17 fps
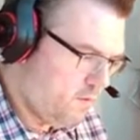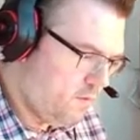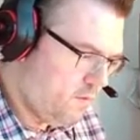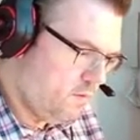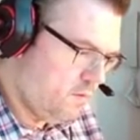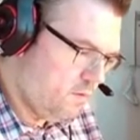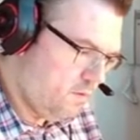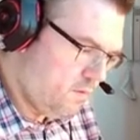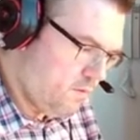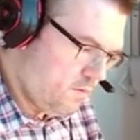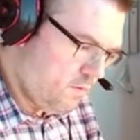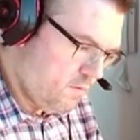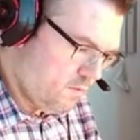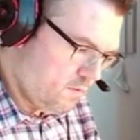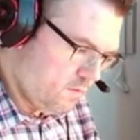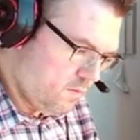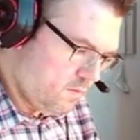
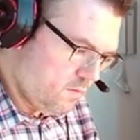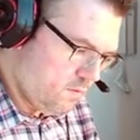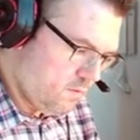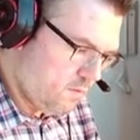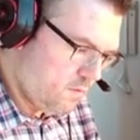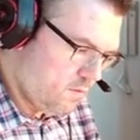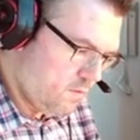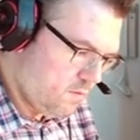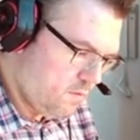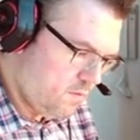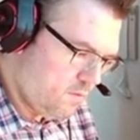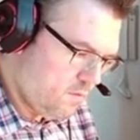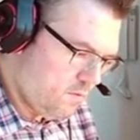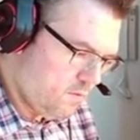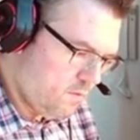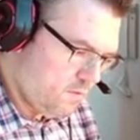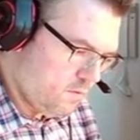
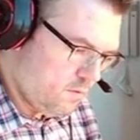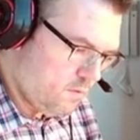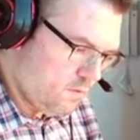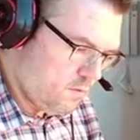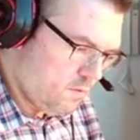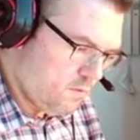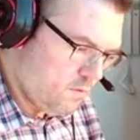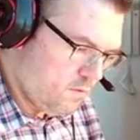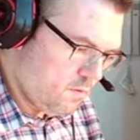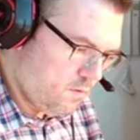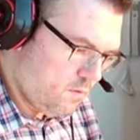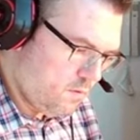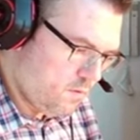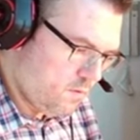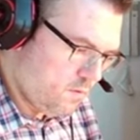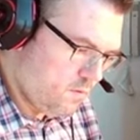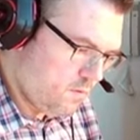
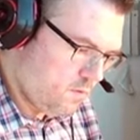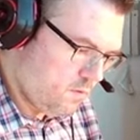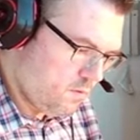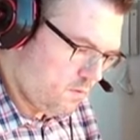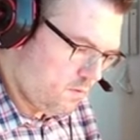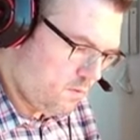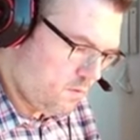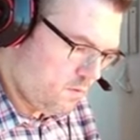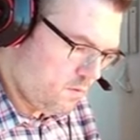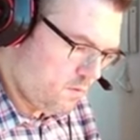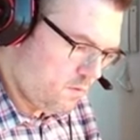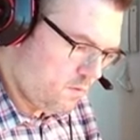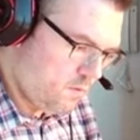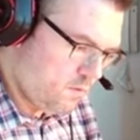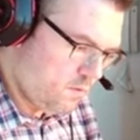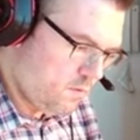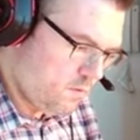
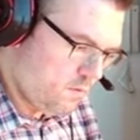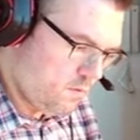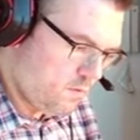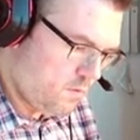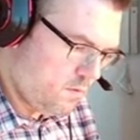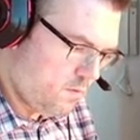No one is speaking in this clip.